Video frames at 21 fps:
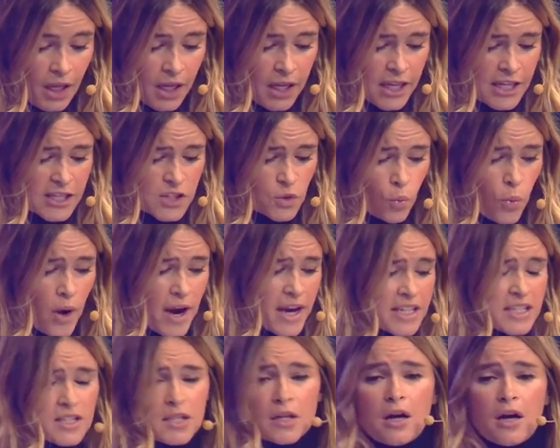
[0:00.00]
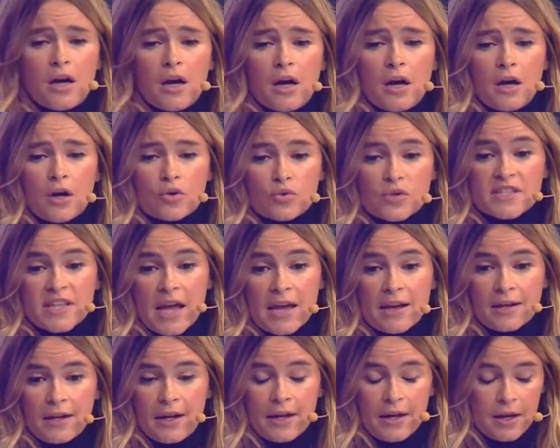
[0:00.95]
is waste
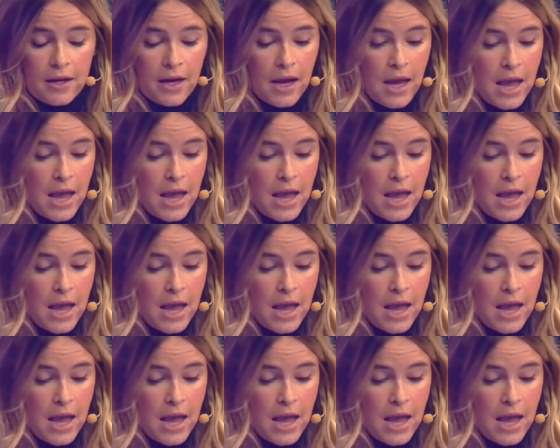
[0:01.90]
recycling.